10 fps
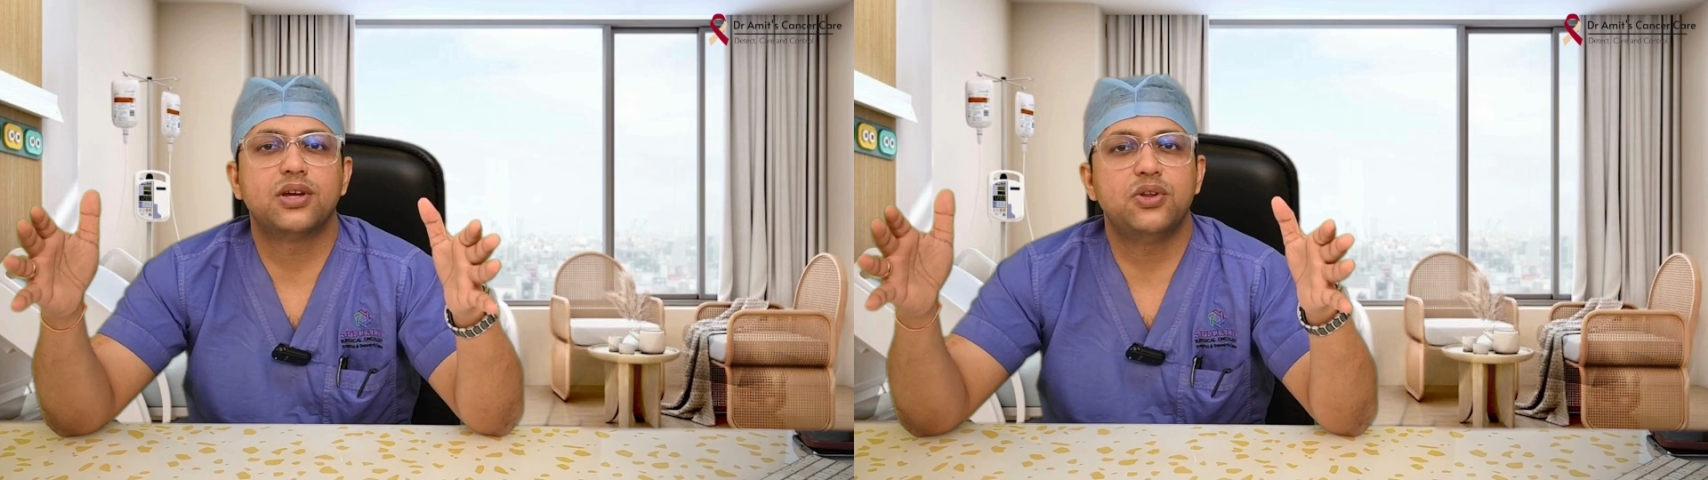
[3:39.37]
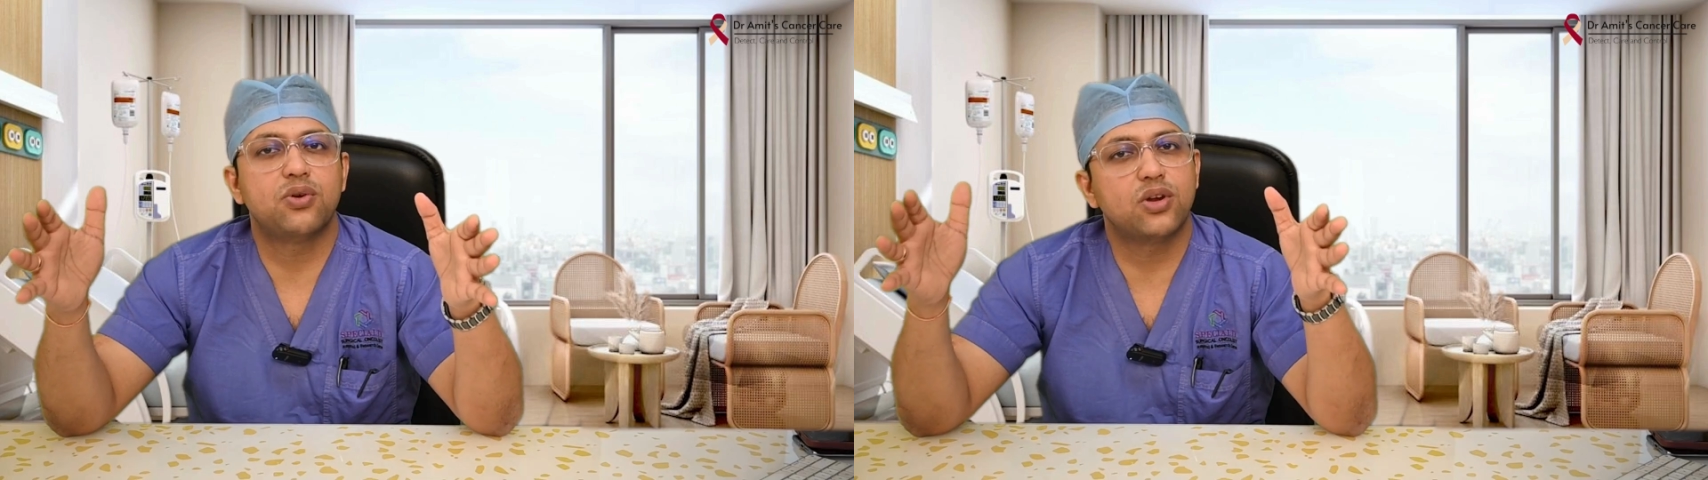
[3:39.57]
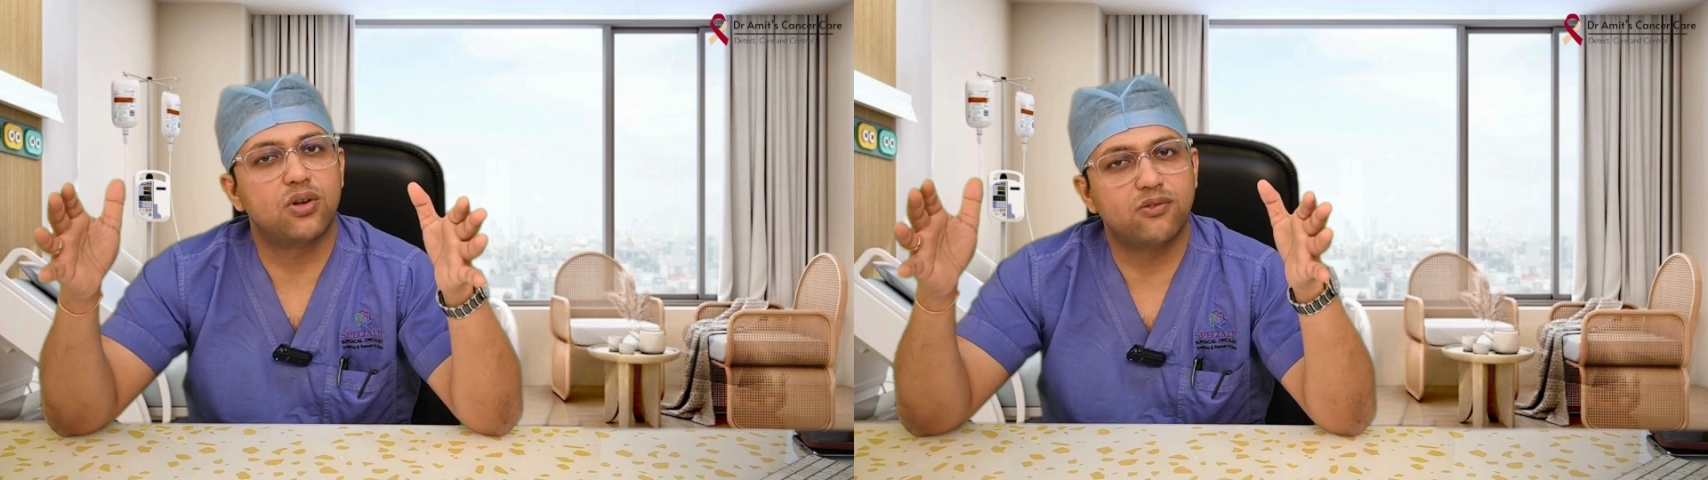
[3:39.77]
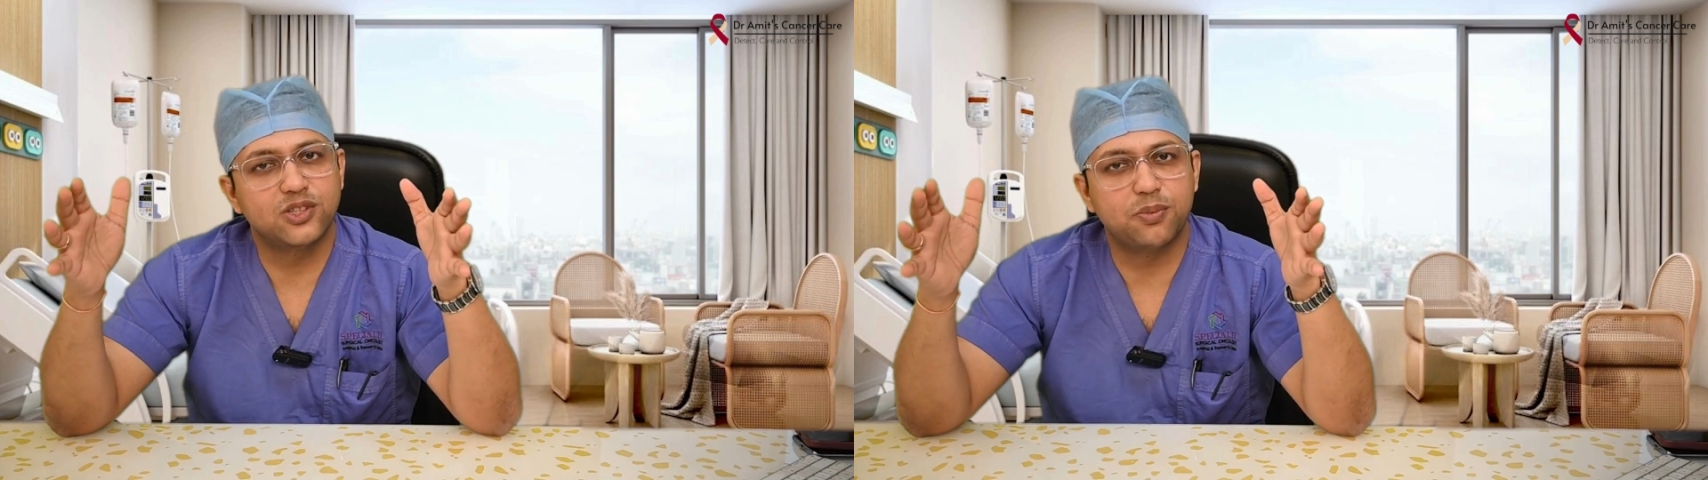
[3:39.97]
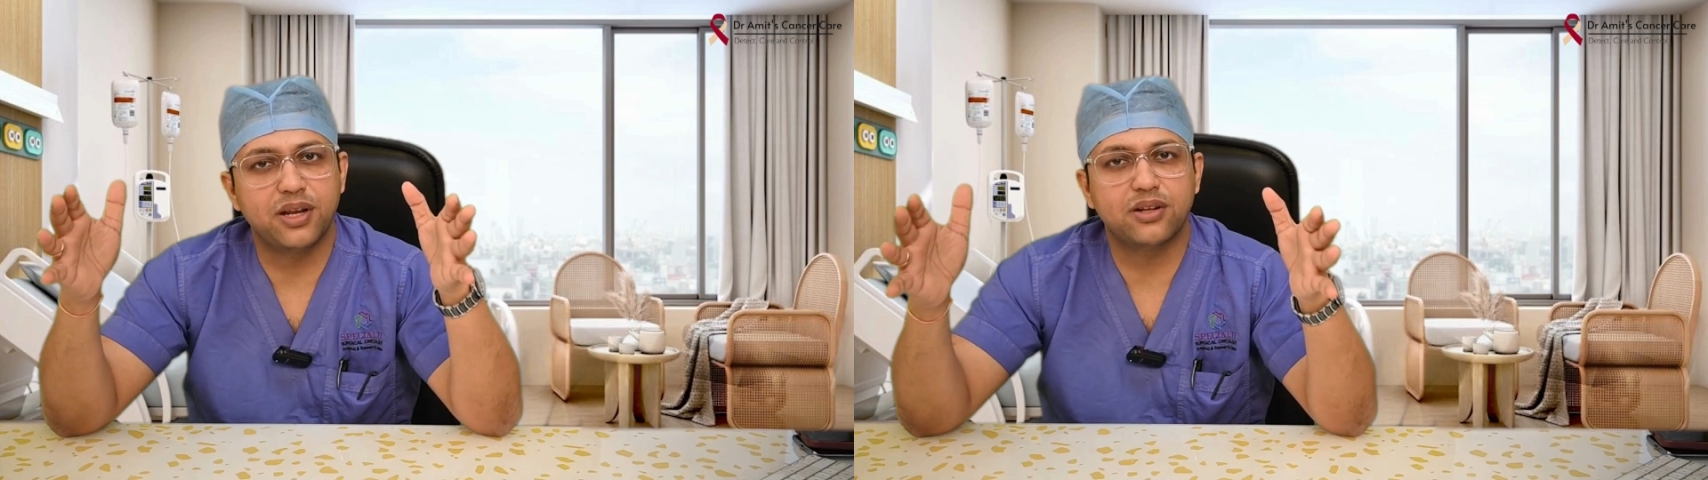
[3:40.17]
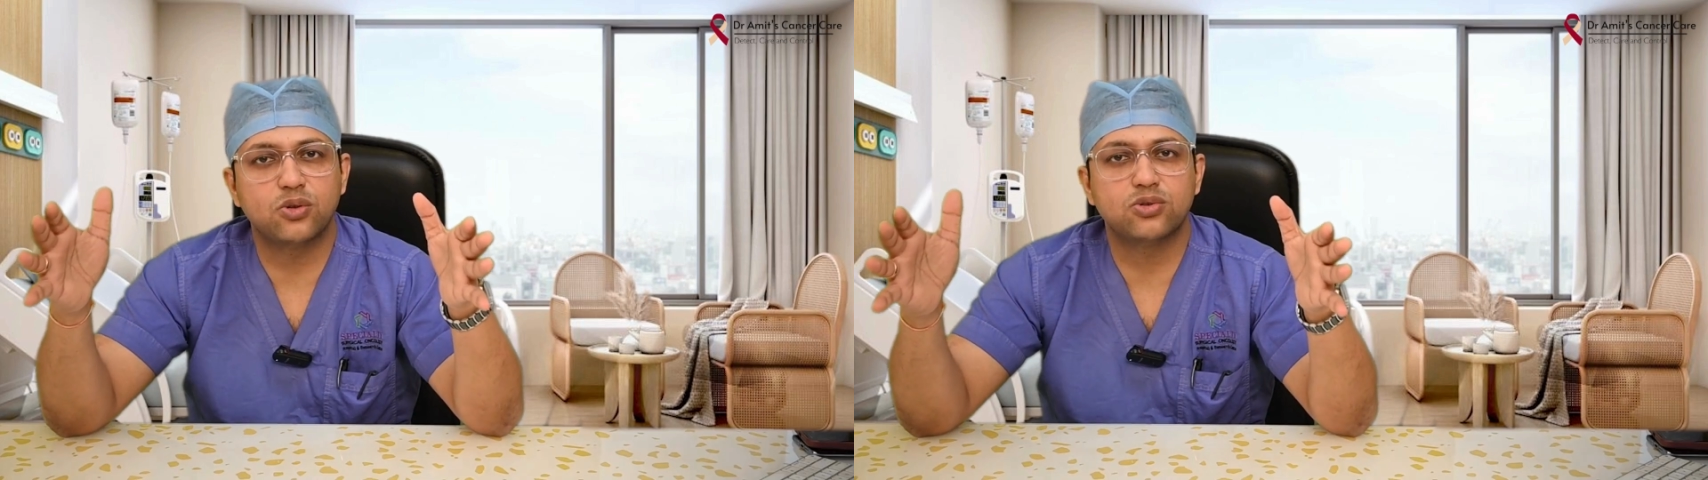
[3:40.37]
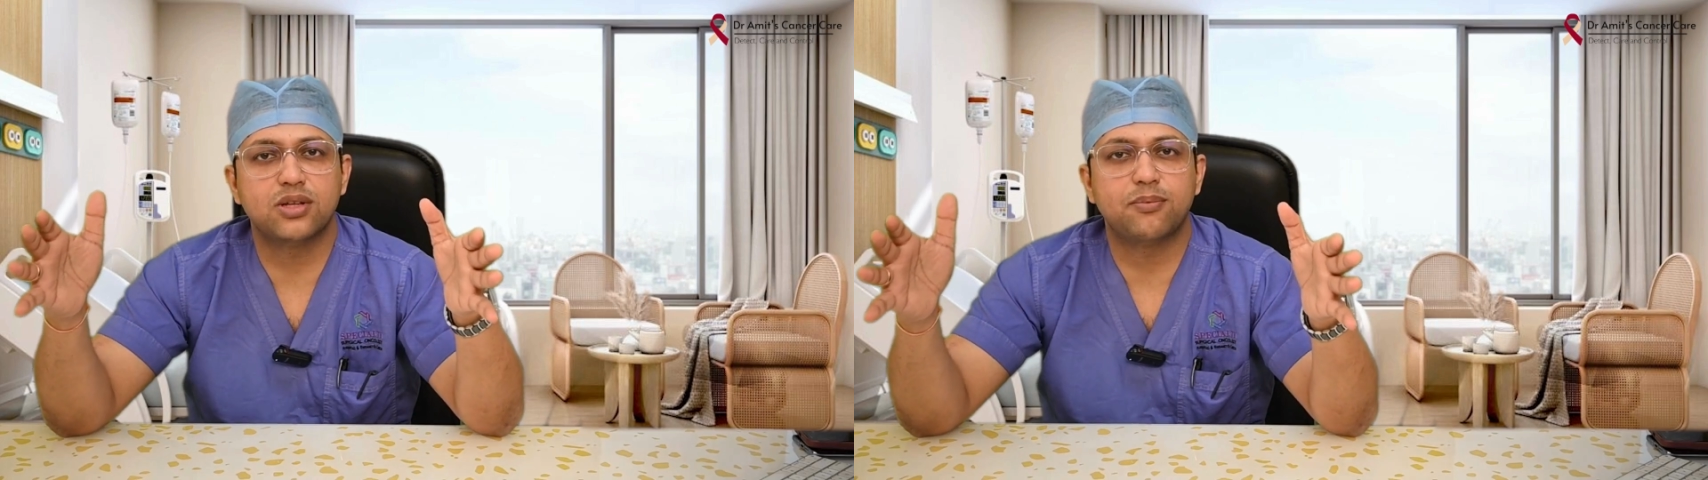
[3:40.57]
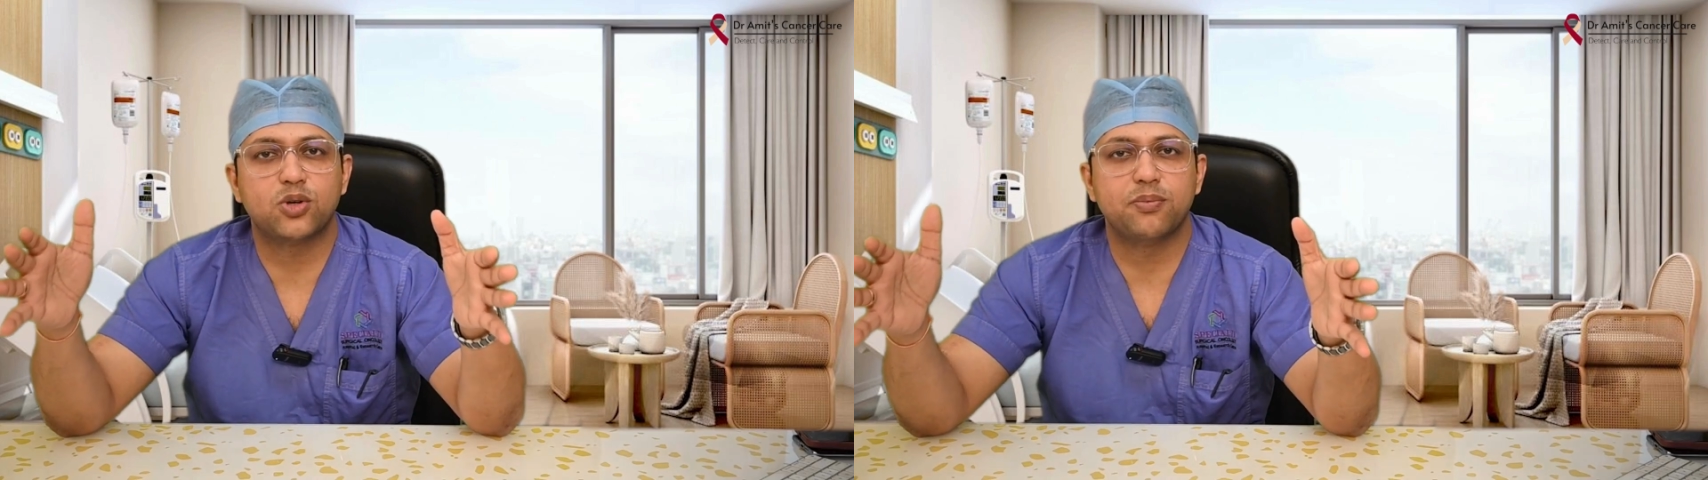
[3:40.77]
and you can always bring
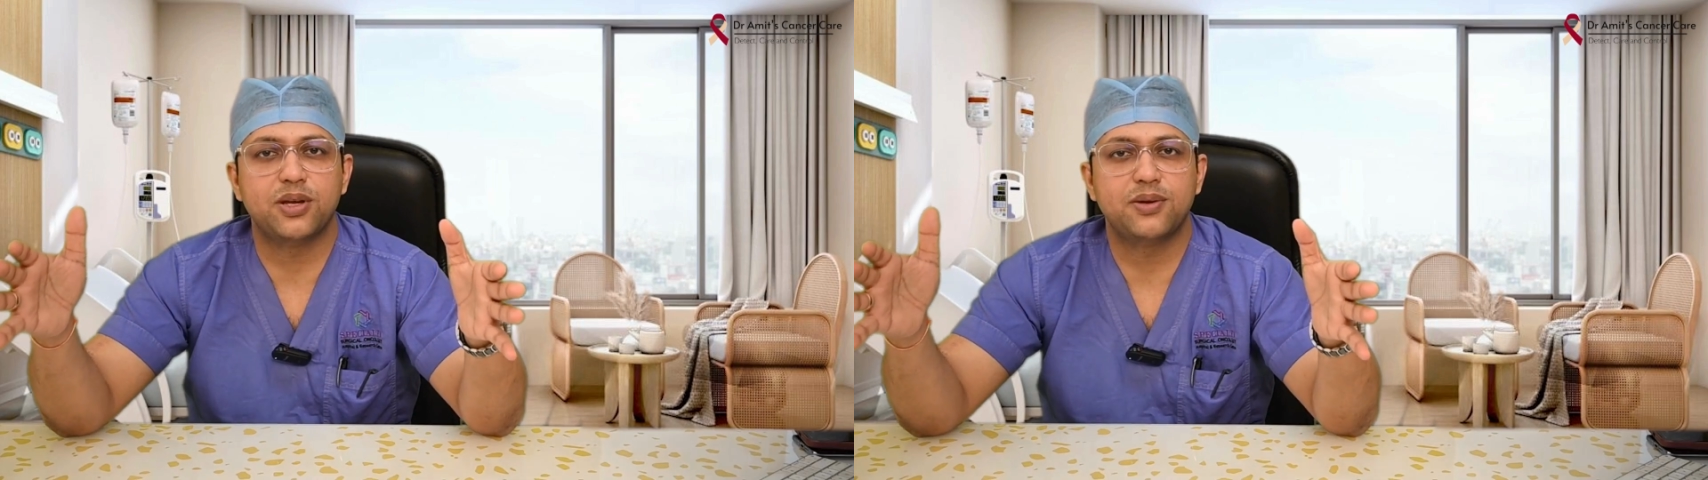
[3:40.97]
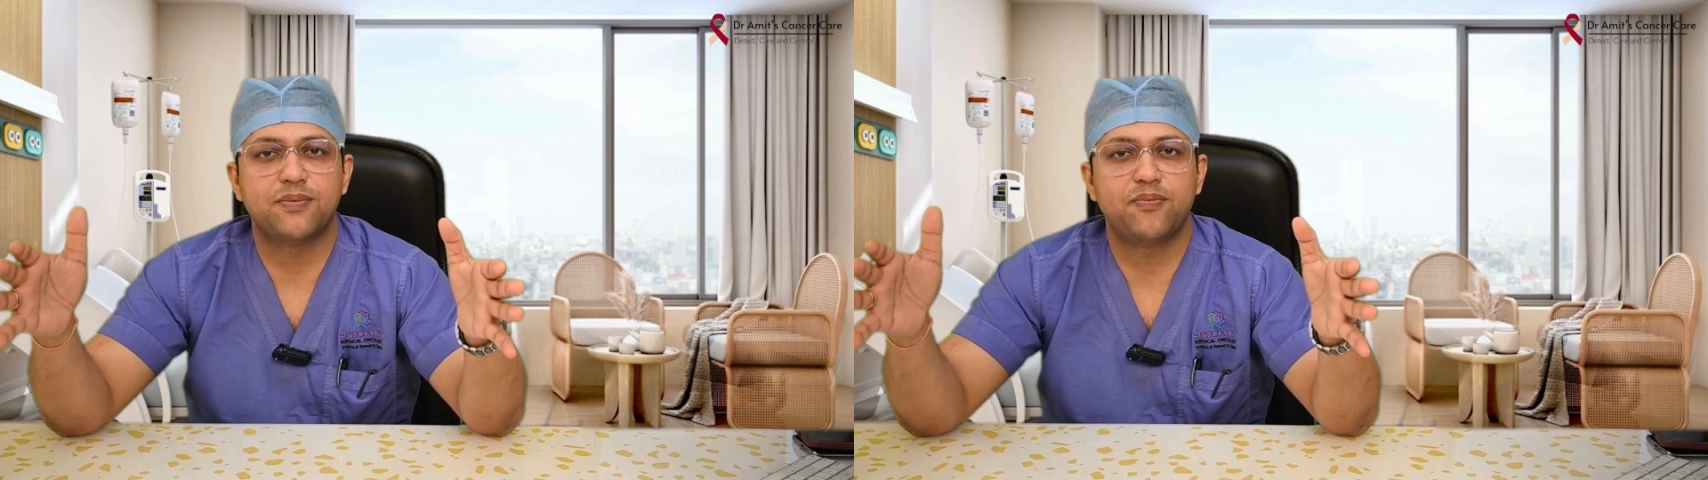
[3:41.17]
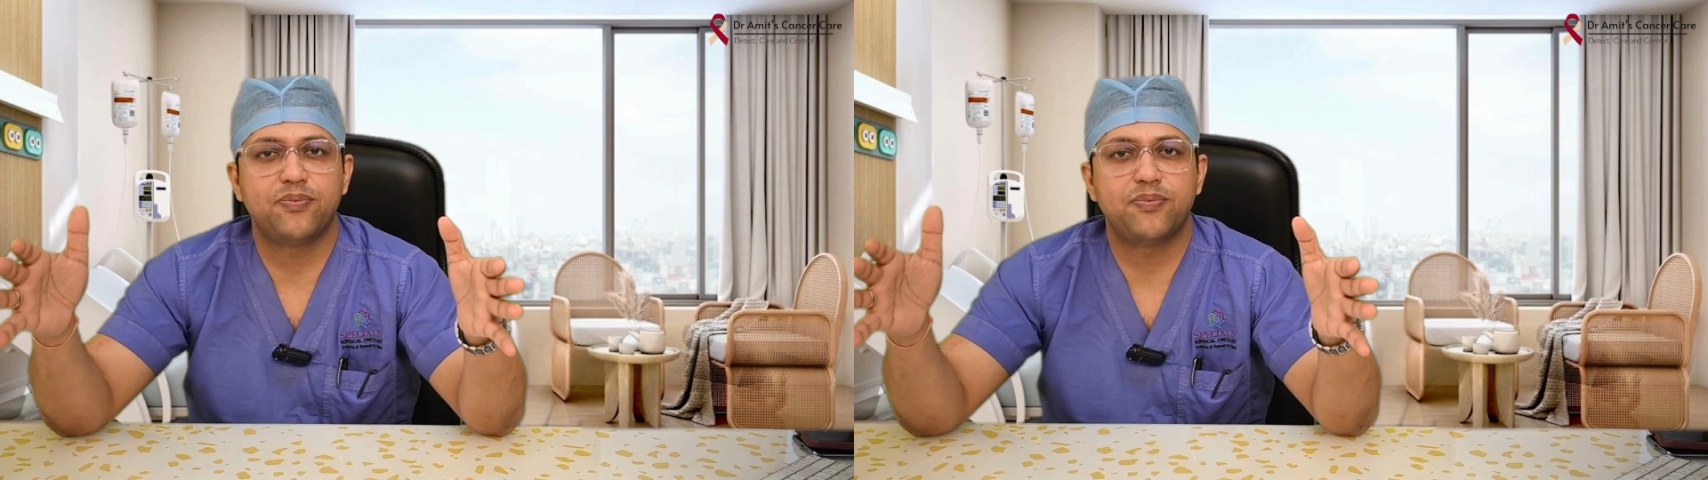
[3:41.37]
down them to me.